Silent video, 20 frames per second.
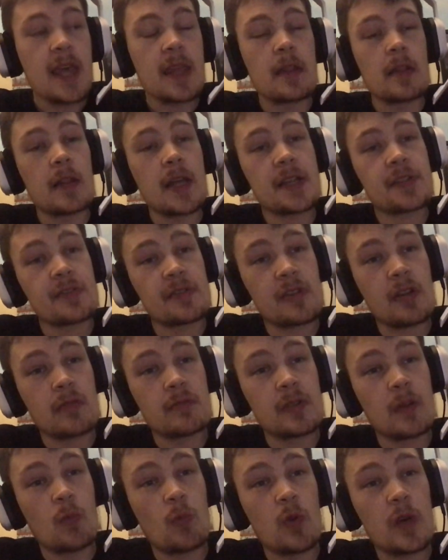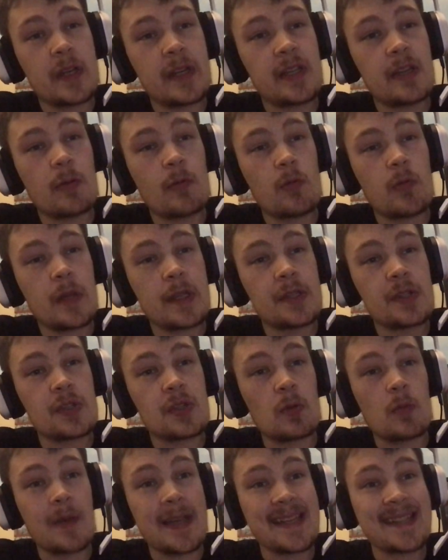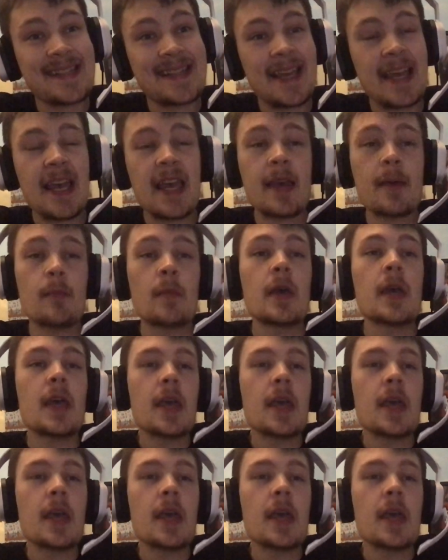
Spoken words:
The last result was a 1-0 win to West Ham.